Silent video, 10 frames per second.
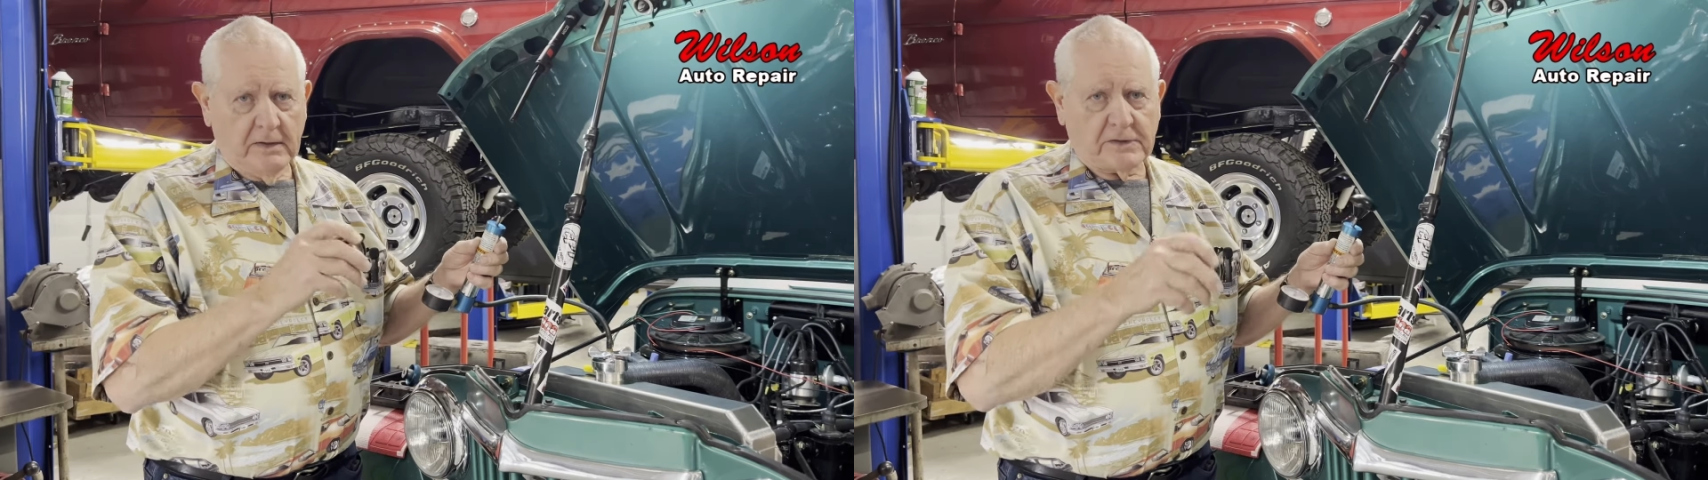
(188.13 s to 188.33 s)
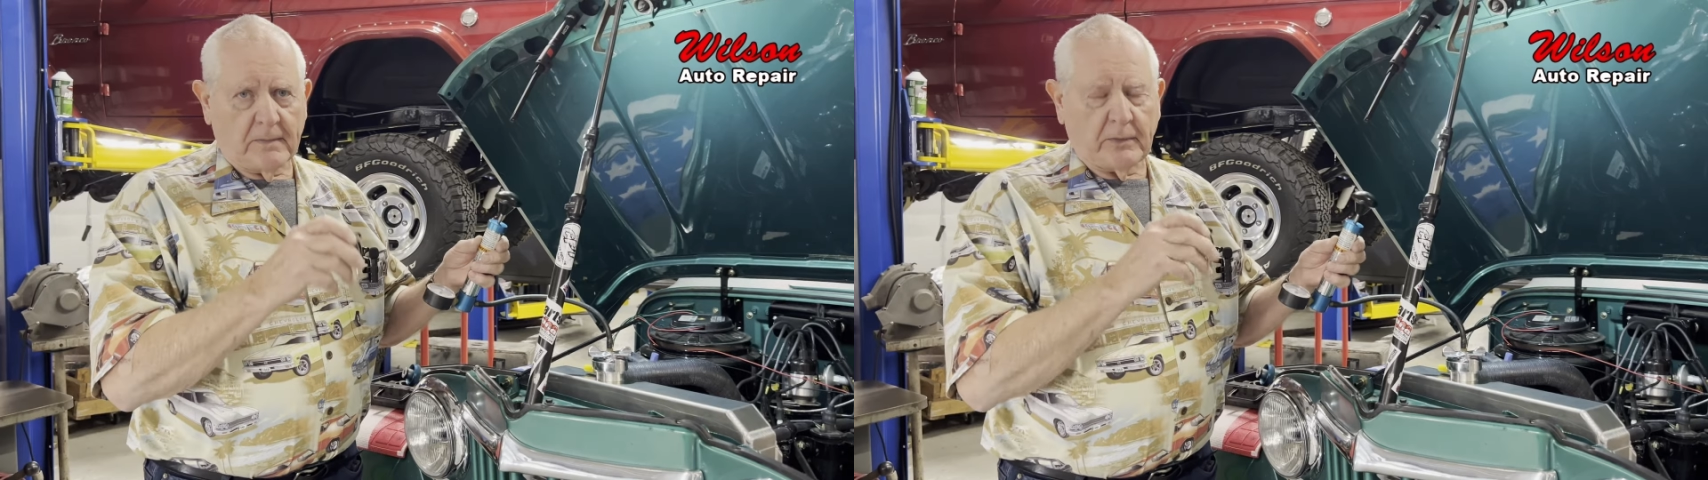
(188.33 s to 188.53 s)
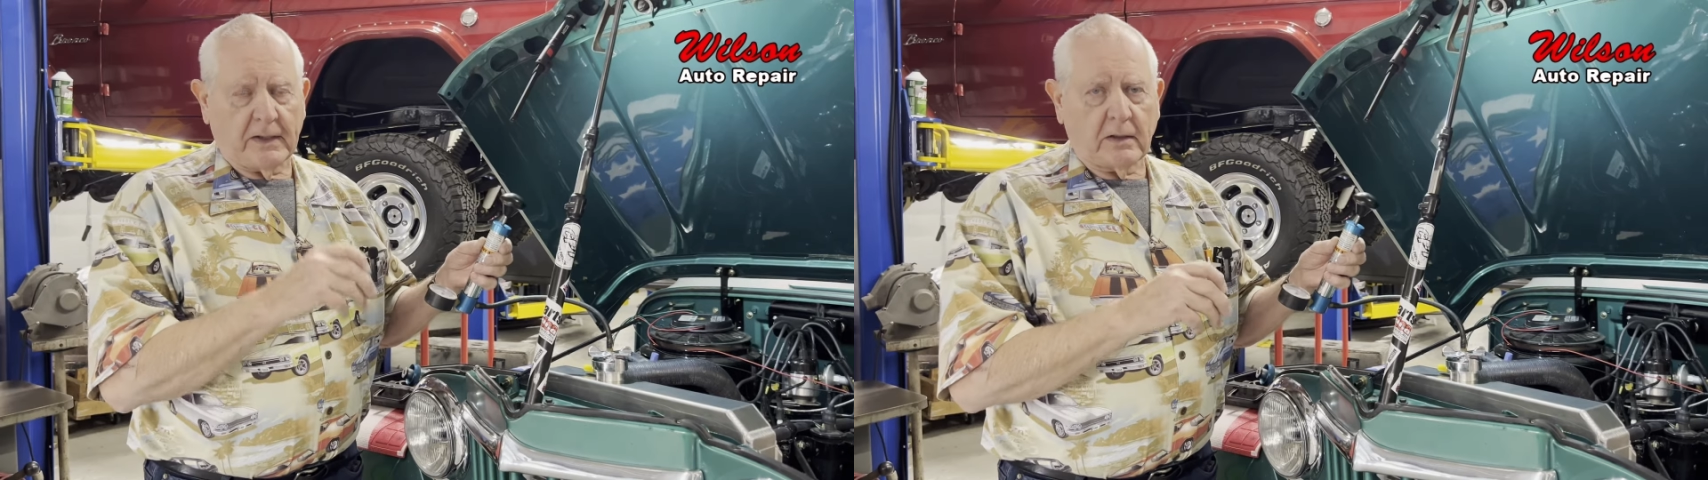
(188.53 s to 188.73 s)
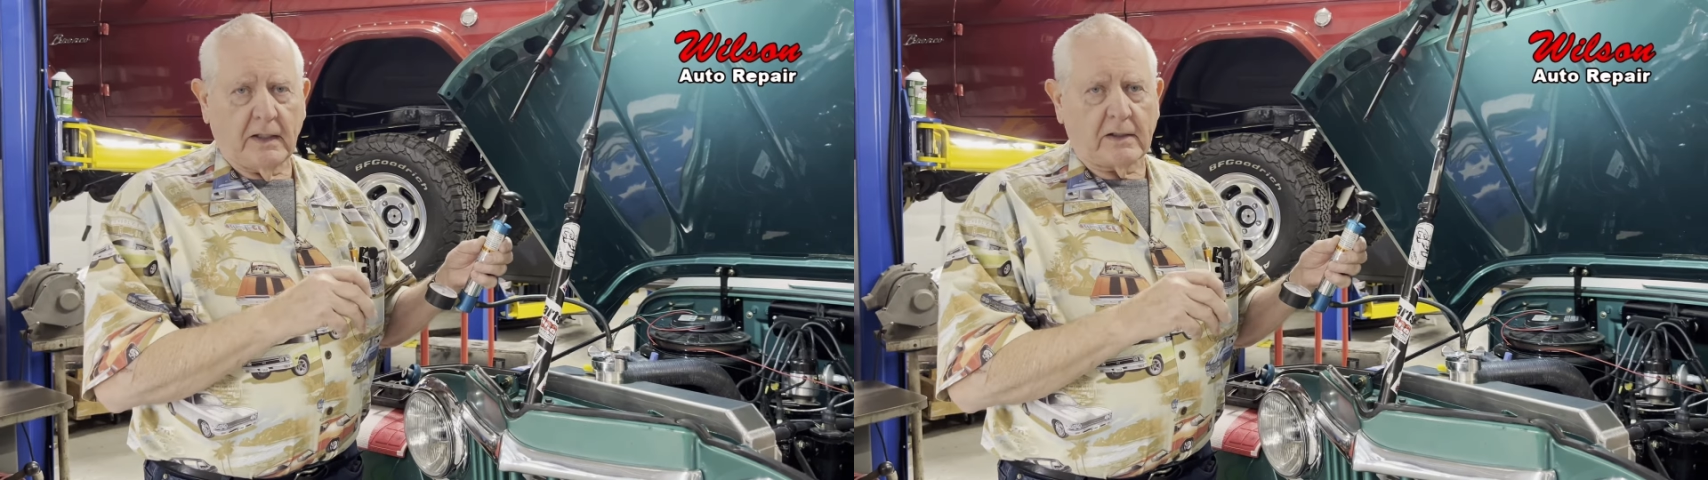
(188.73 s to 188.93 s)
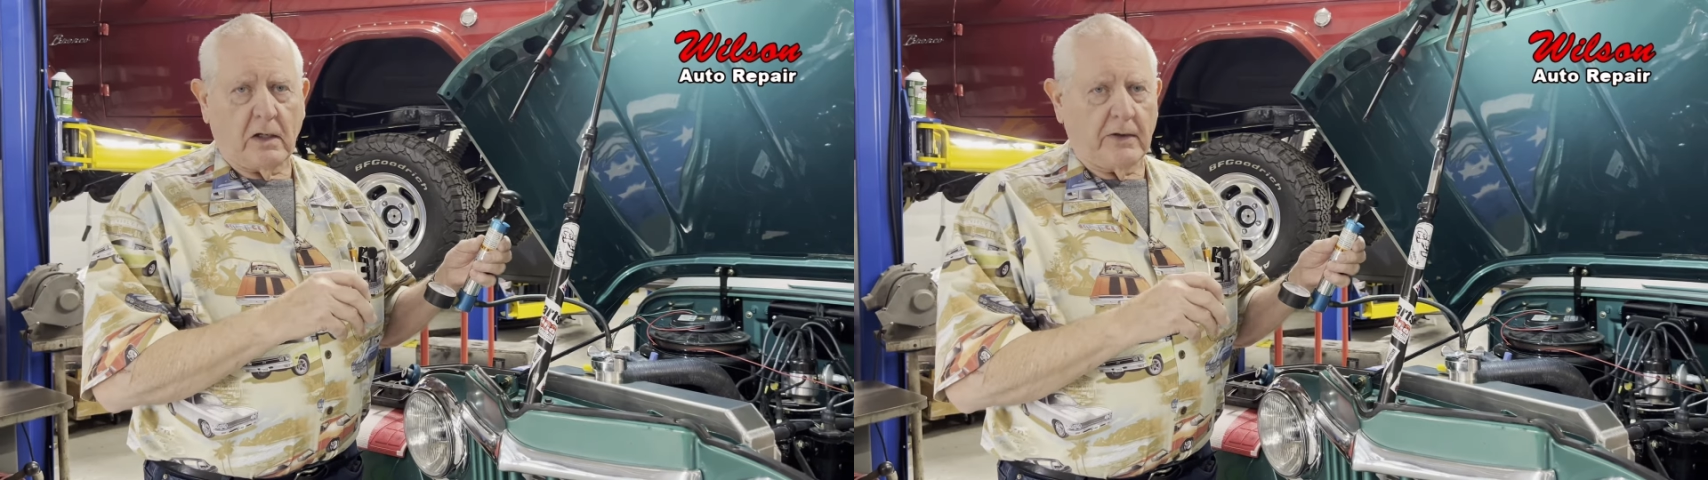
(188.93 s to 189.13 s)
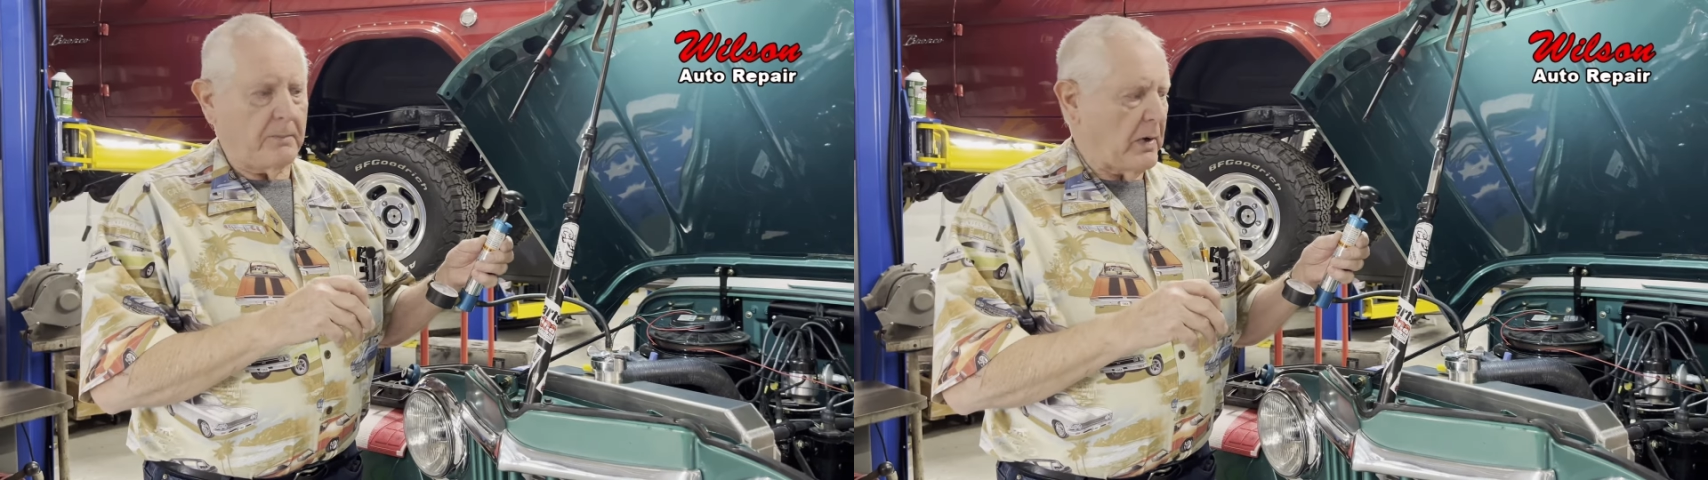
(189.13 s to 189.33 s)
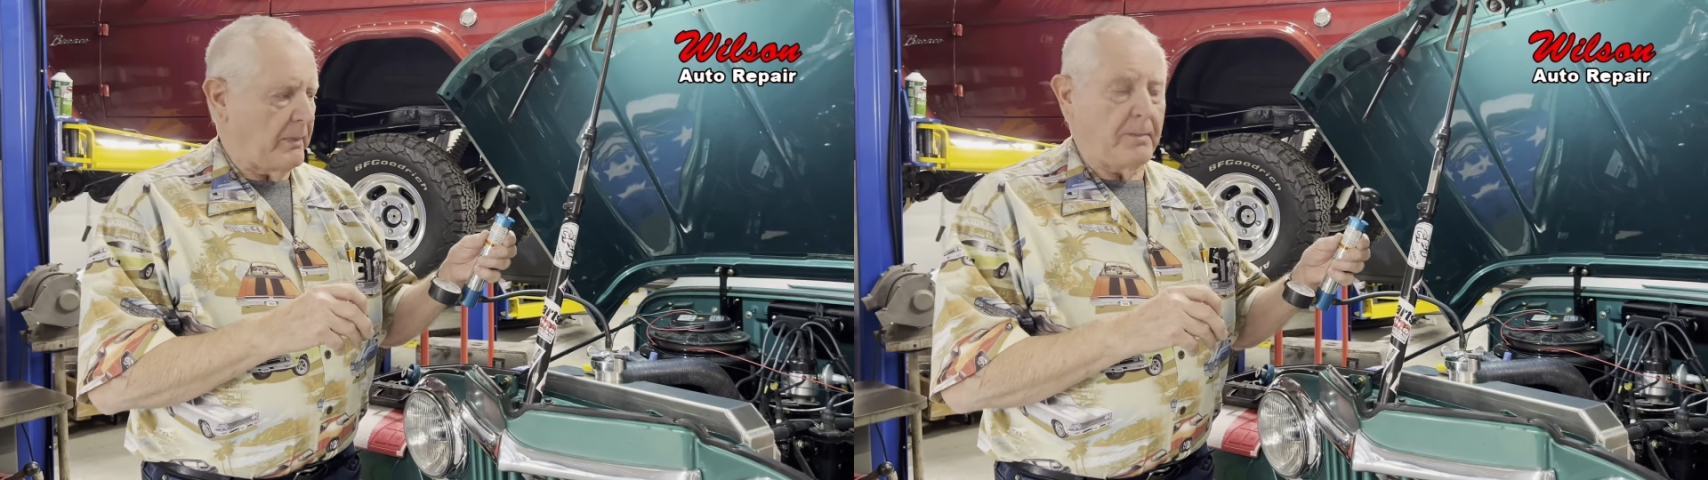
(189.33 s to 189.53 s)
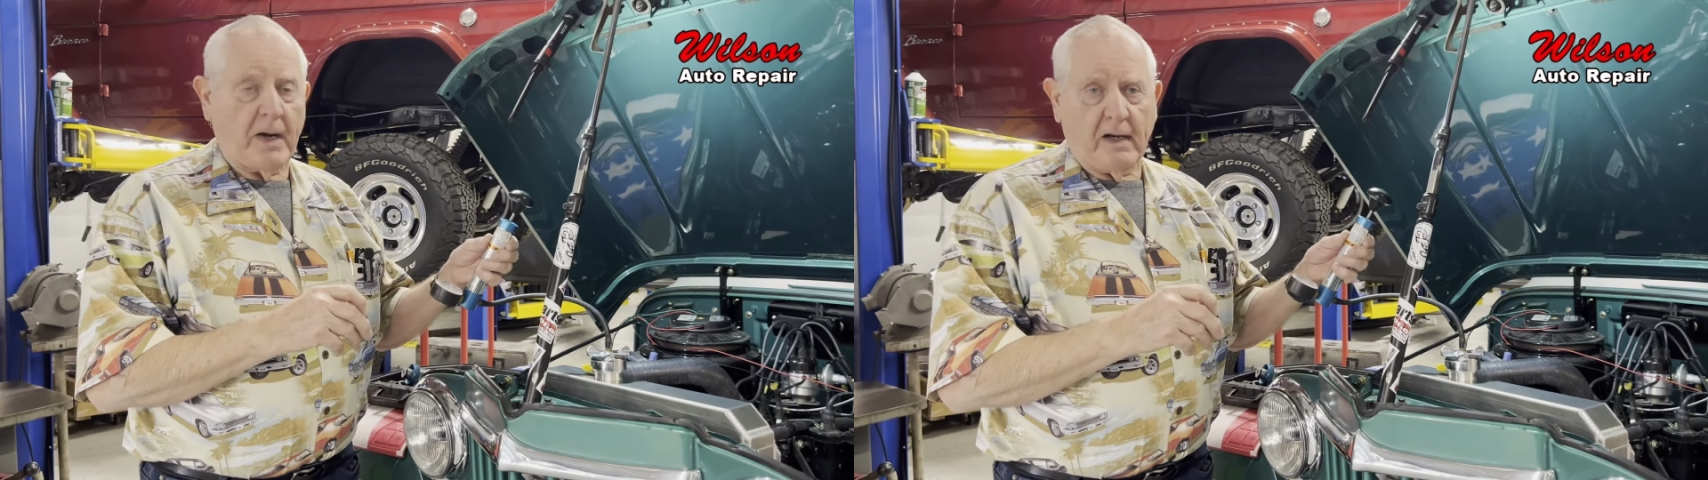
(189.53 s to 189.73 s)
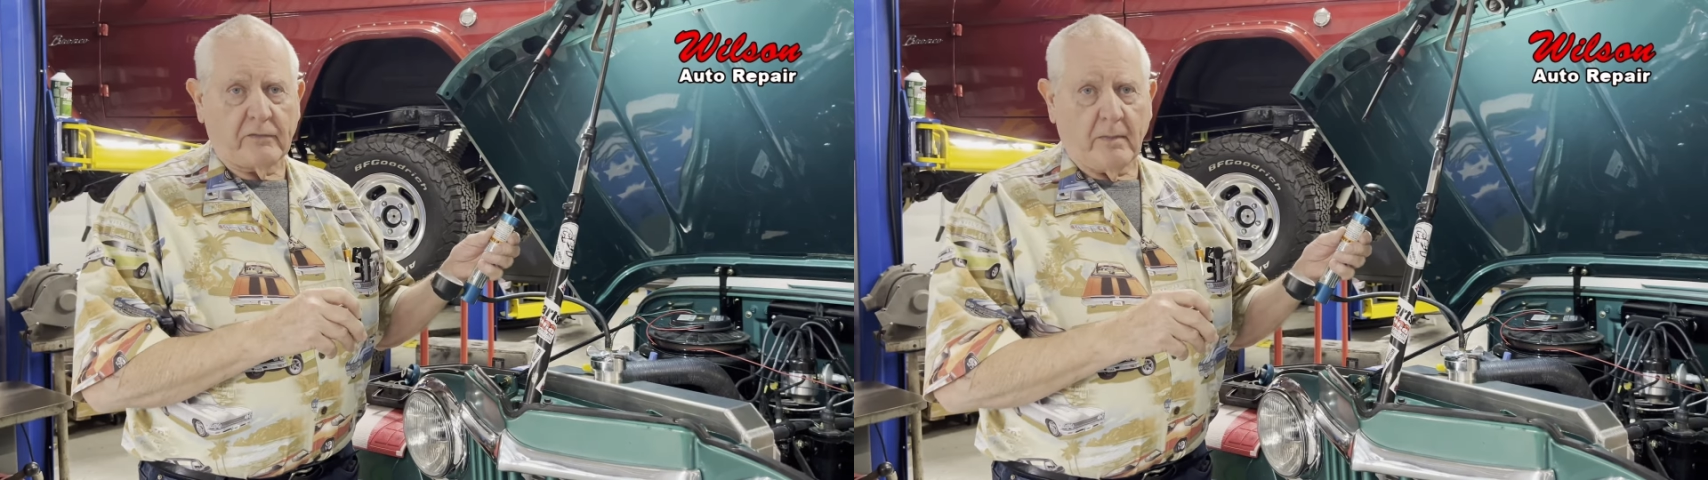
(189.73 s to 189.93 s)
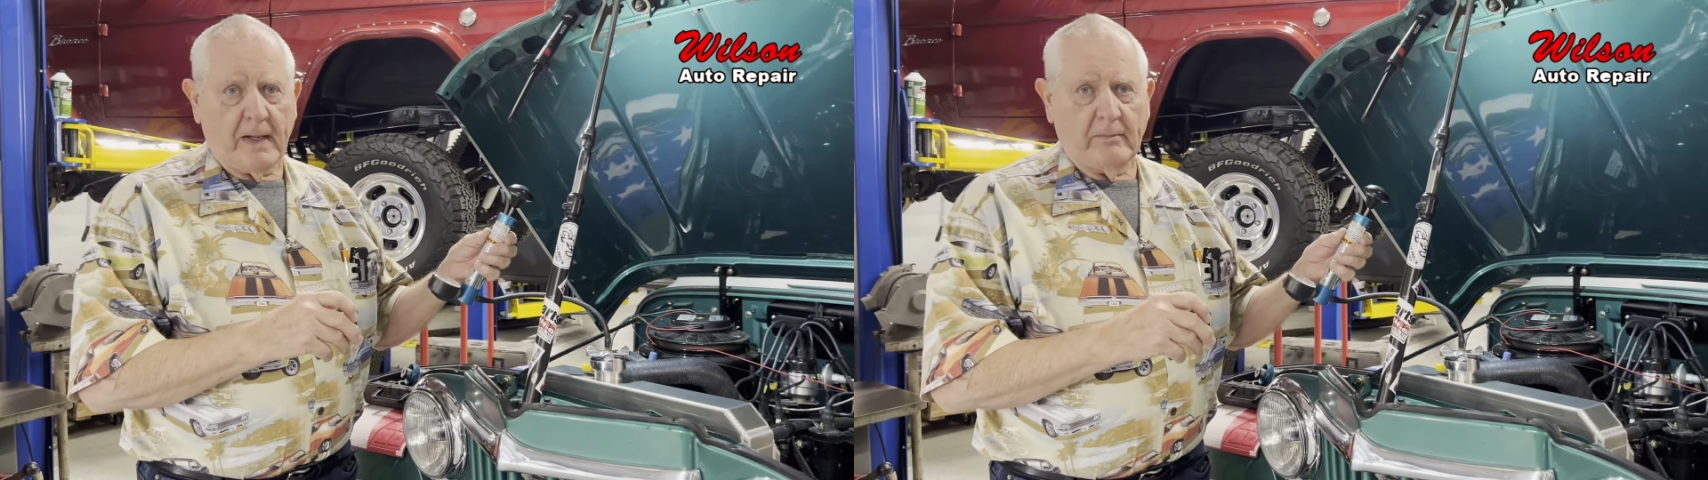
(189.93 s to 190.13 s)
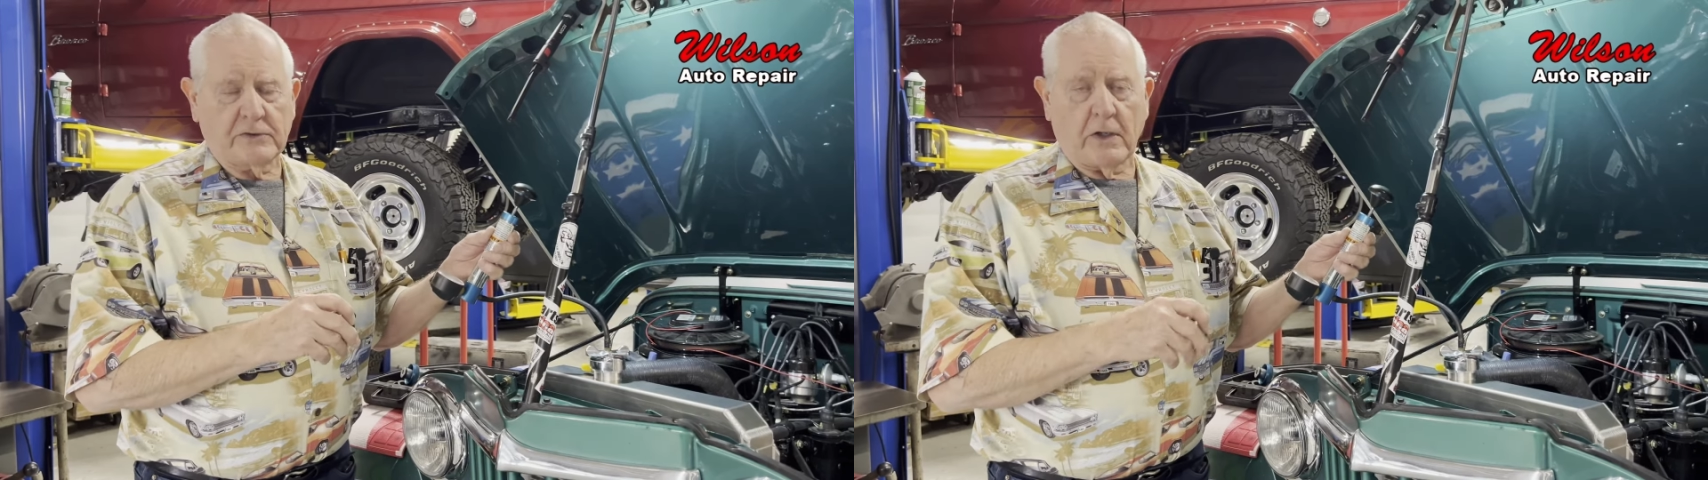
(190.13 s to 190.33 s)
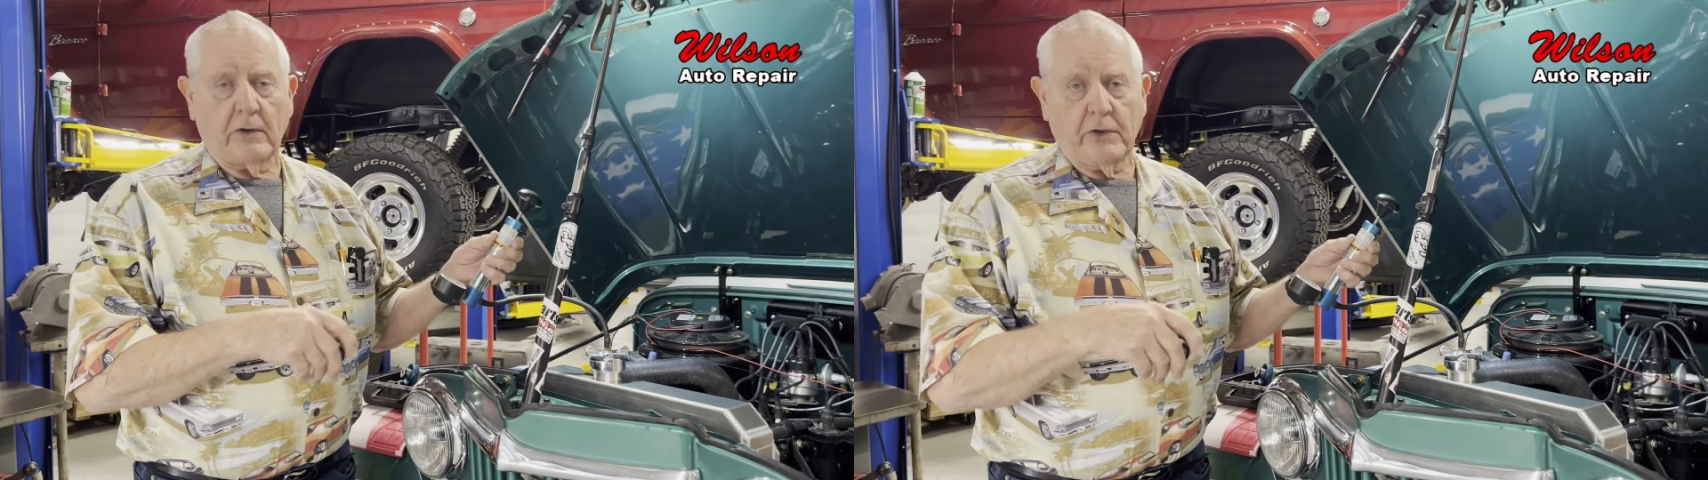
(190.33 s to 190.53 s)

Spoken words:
simply click on and probably buy them from Amazon,